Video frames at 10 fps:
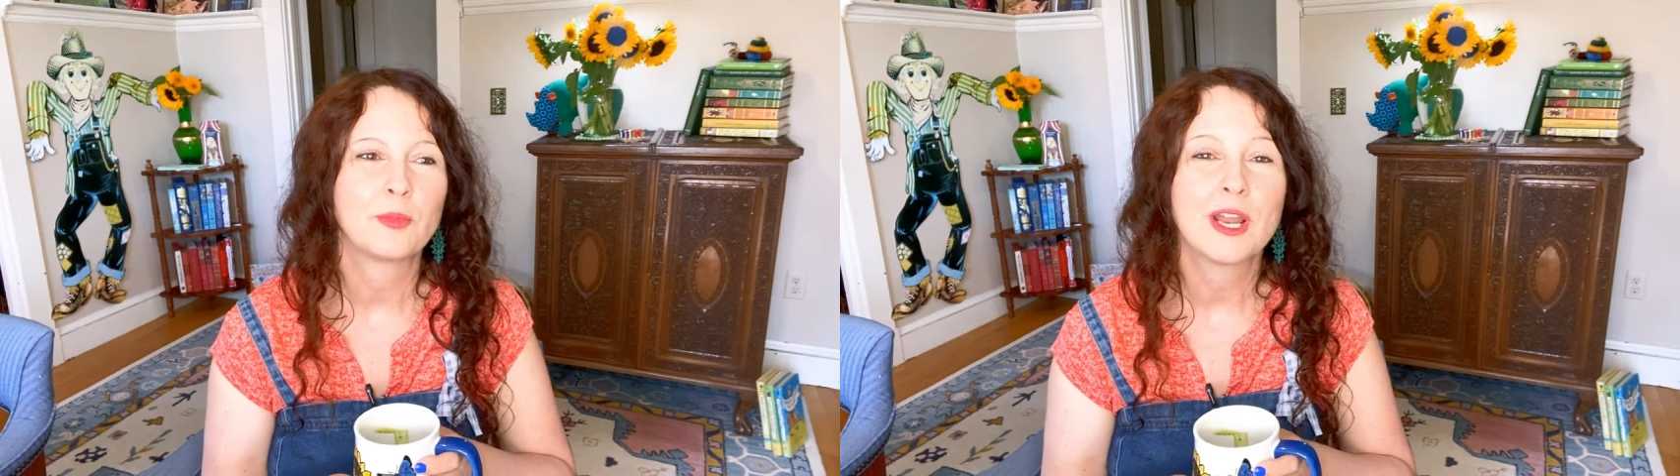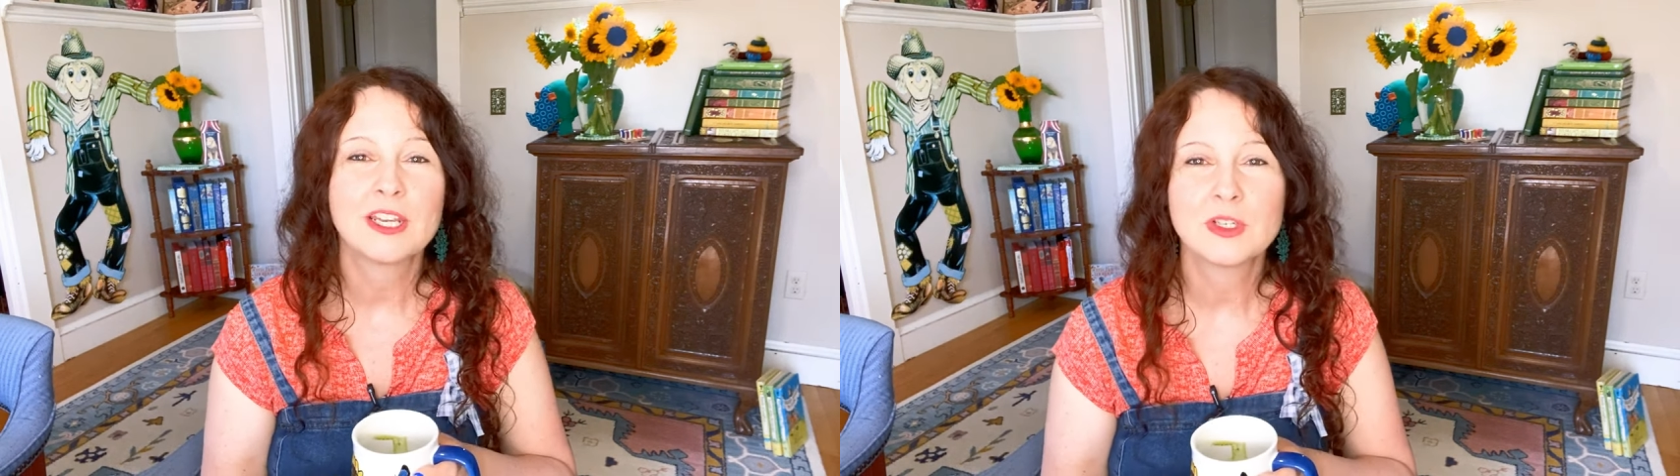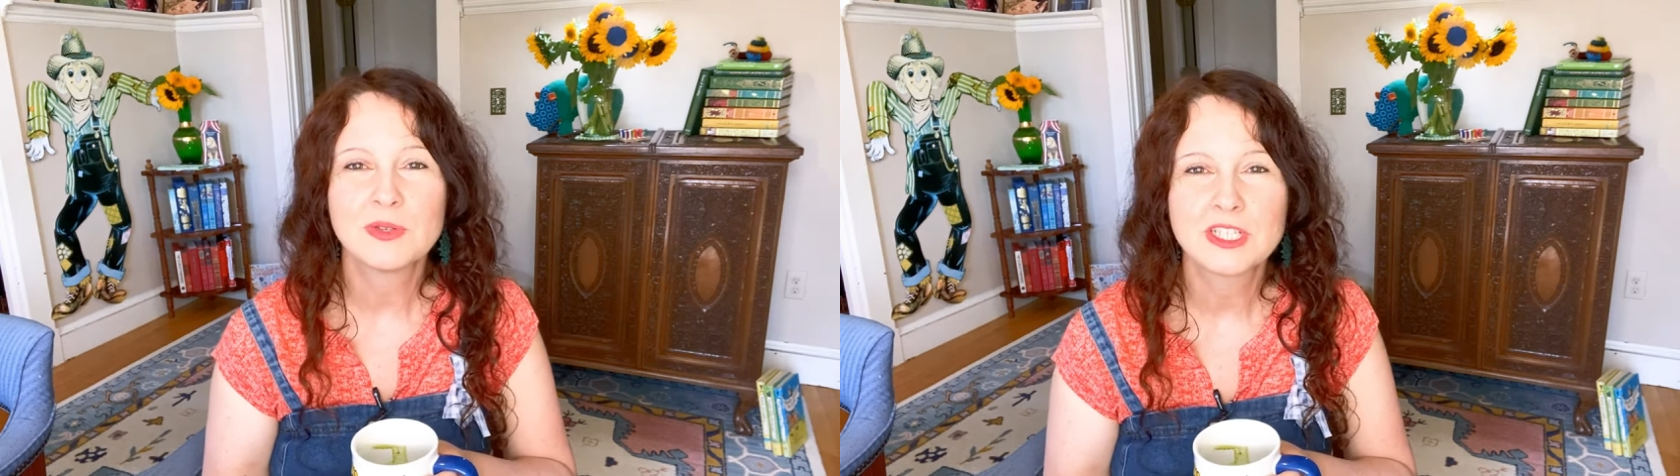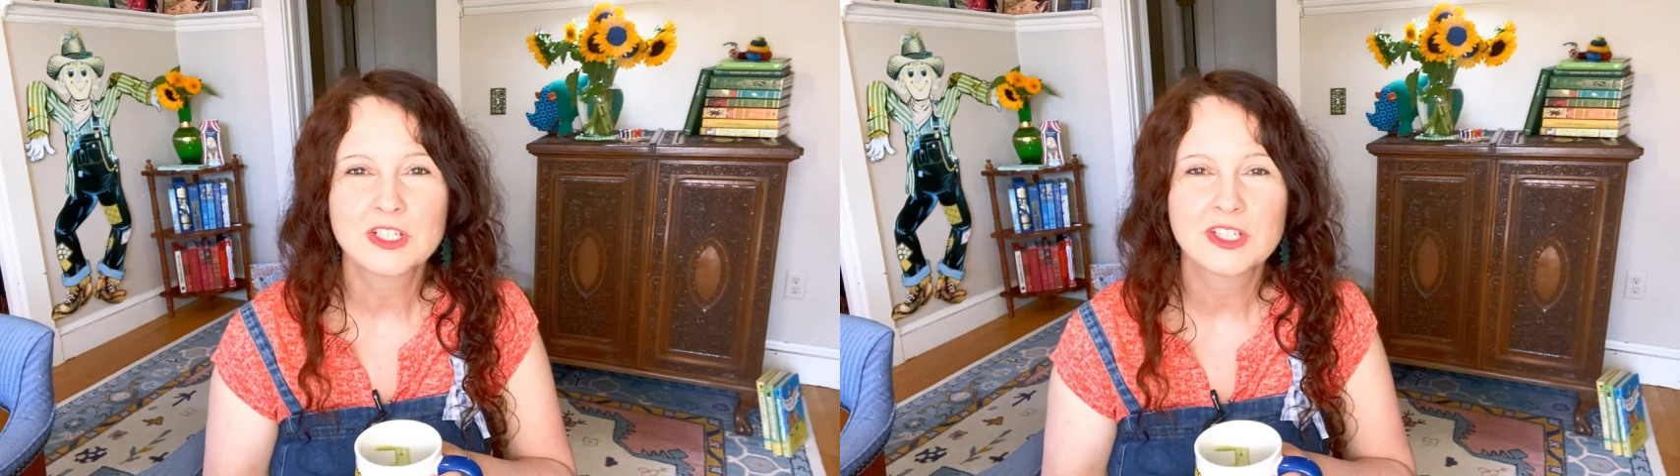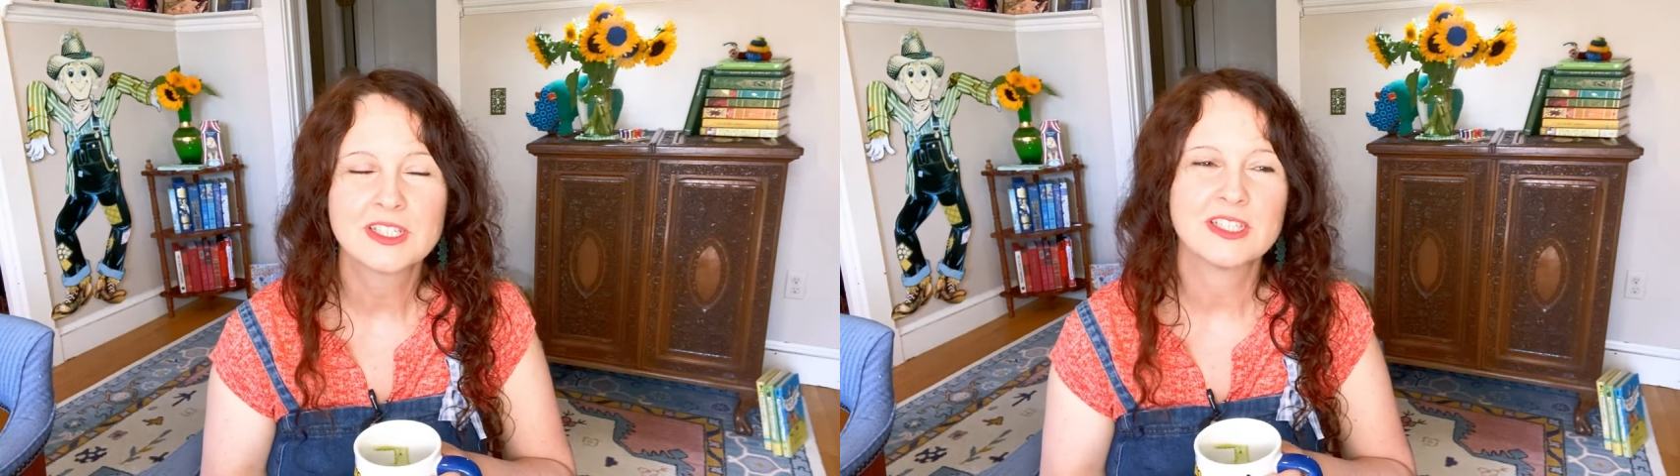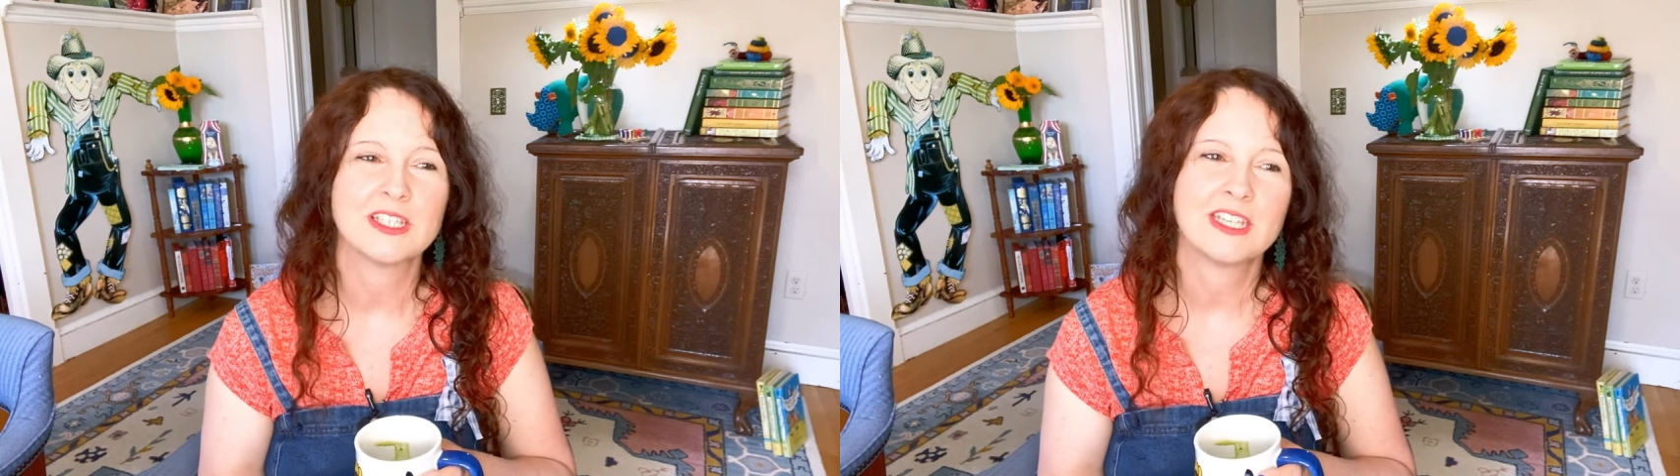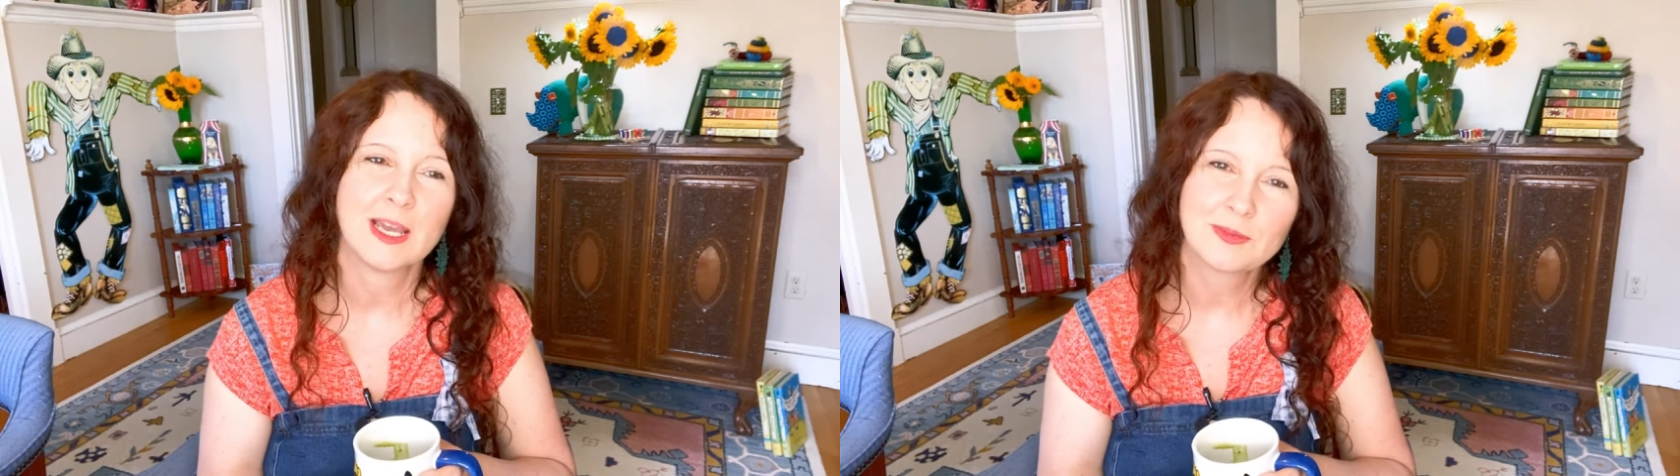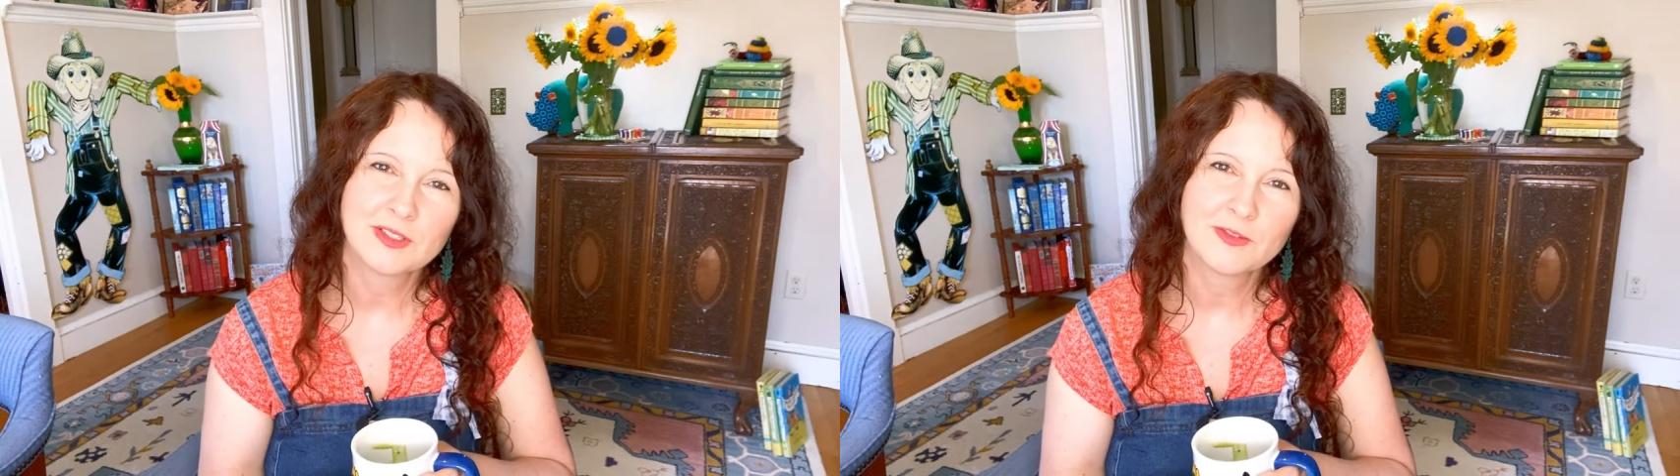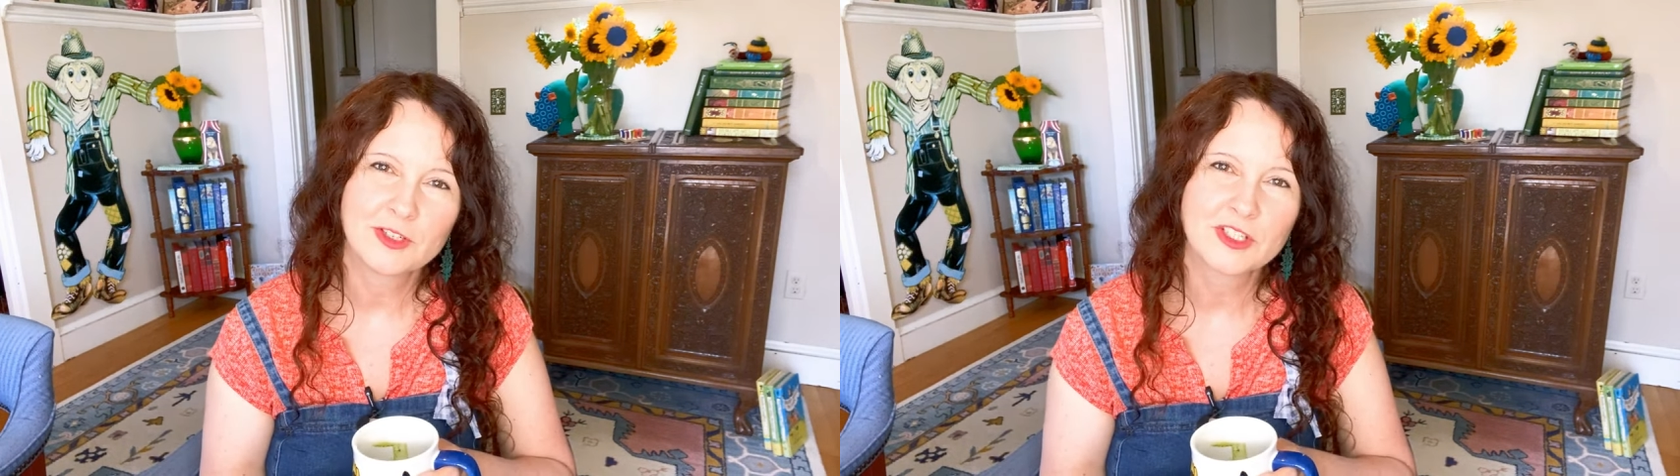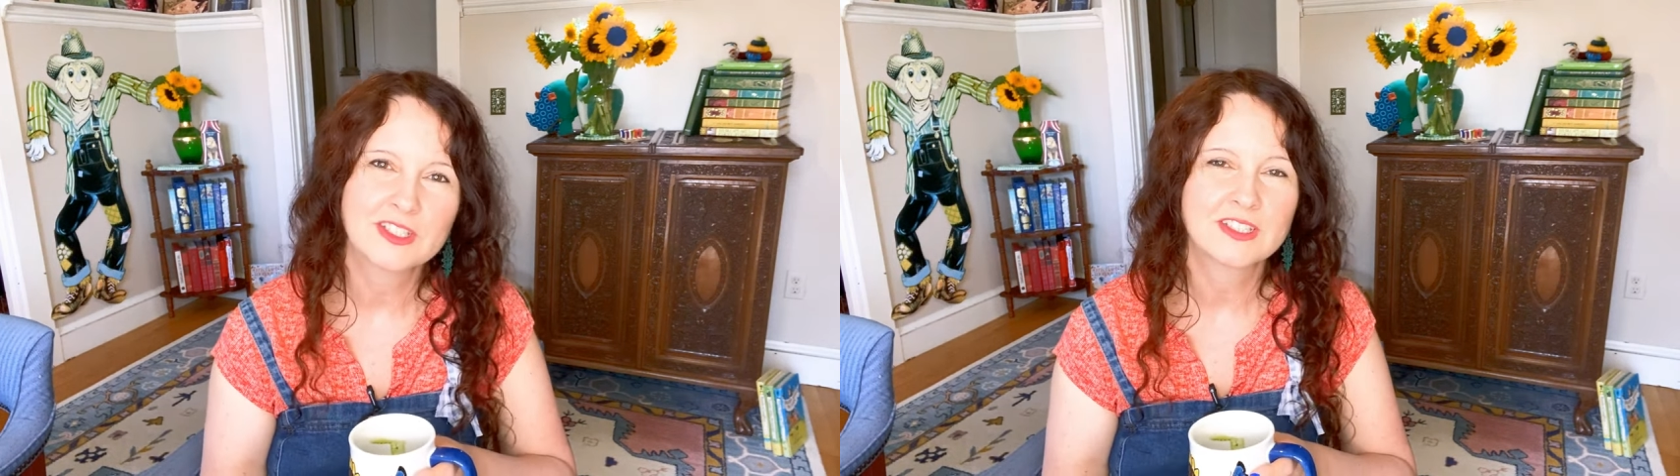brand new editions, adapted
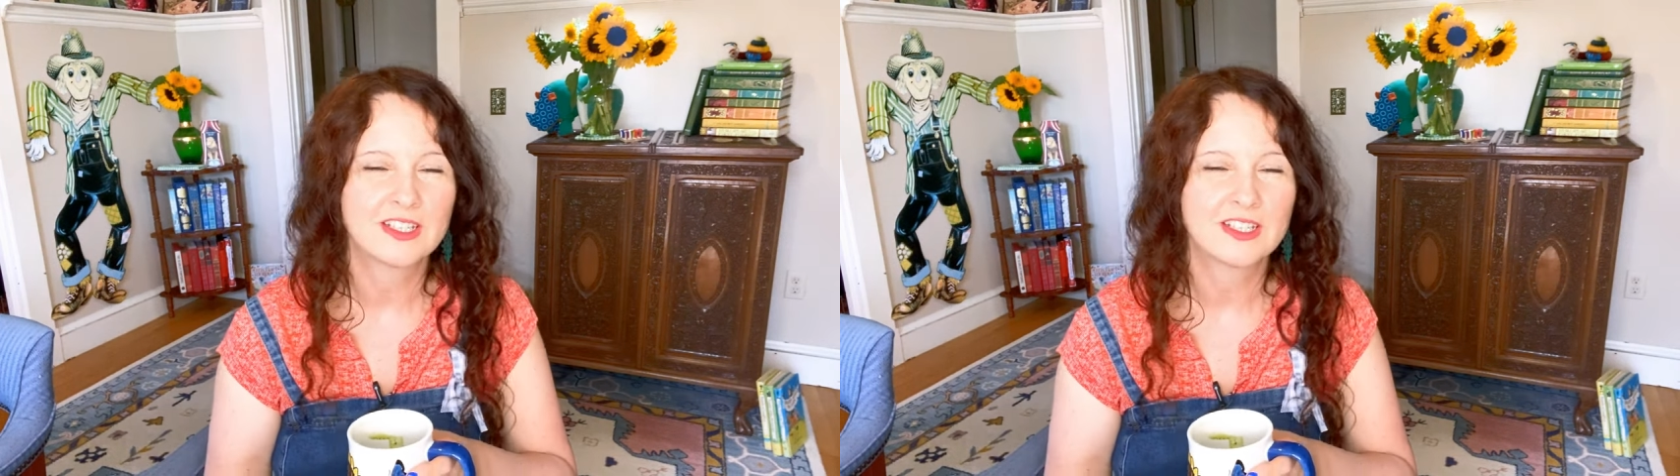versions,